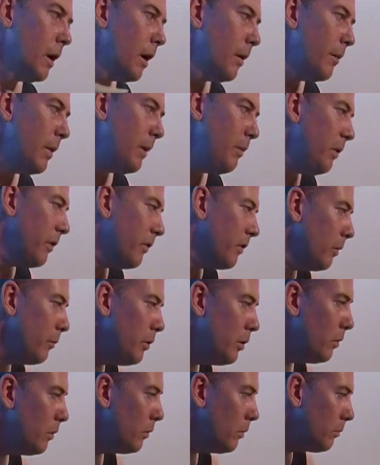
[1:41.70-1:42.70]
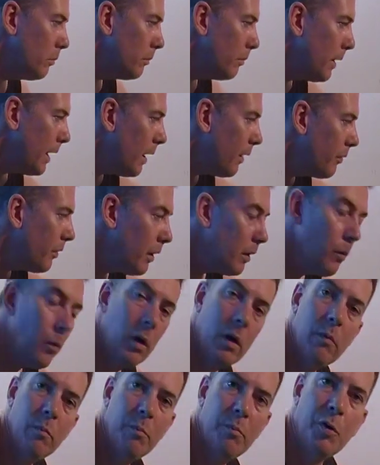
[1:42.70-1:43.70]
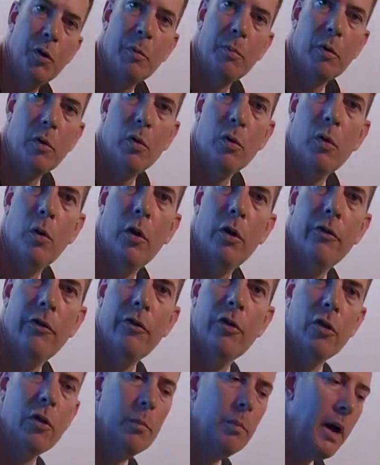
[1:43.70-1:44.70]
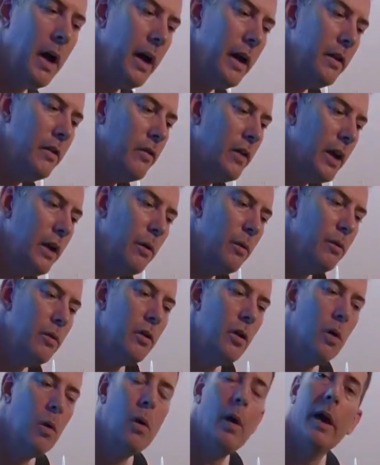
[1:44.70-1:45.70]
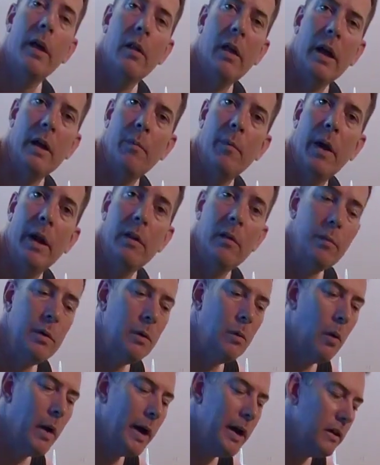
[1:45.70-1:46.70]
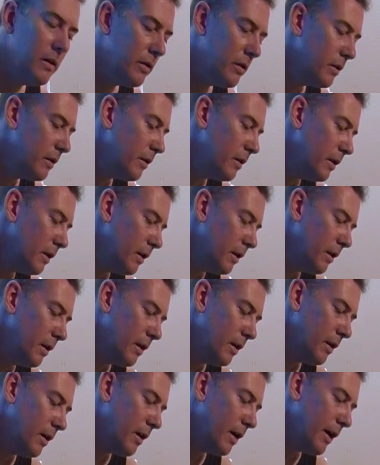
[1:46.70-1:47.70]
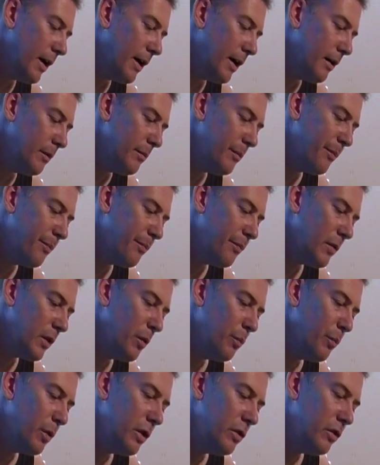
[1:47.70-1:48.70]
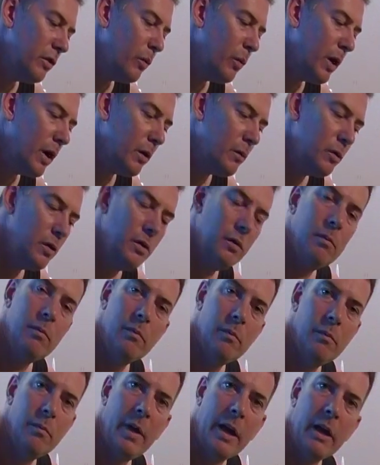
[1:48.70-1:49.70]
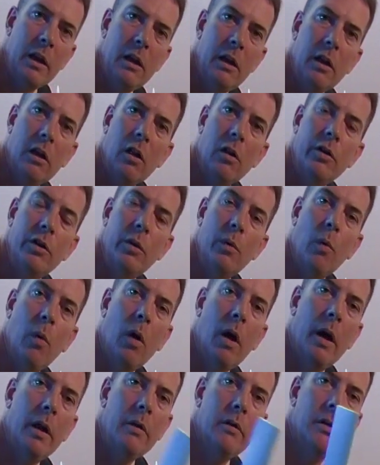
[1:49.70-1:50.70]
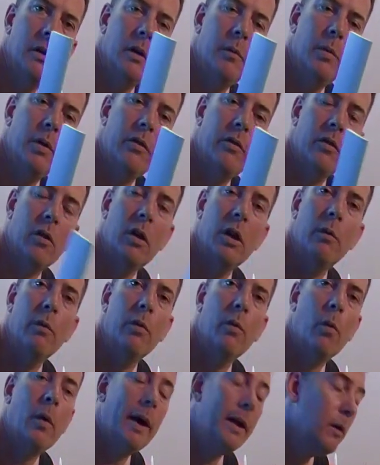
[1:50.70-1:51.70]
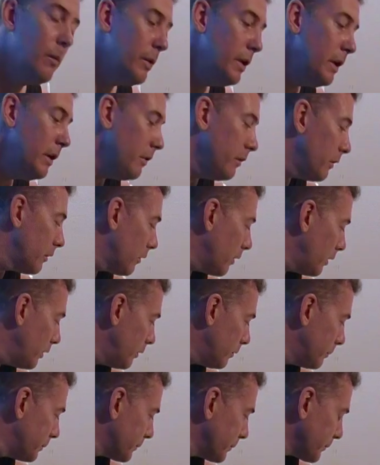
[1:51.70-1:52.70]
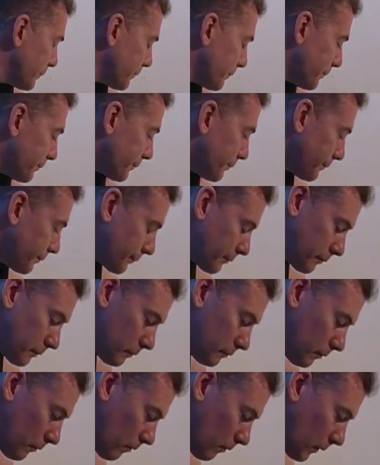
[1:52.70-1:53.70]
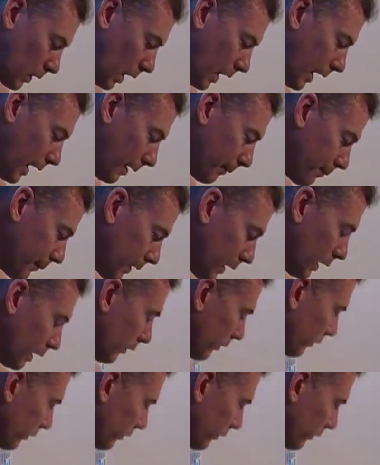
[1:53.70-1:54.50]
Uh, maybe some of you out there want purple or orange turbines, I don't know. I like mine to be white, um, but you're welcome to make it any color you want, uh, but starting with white will be easier on you. Uh,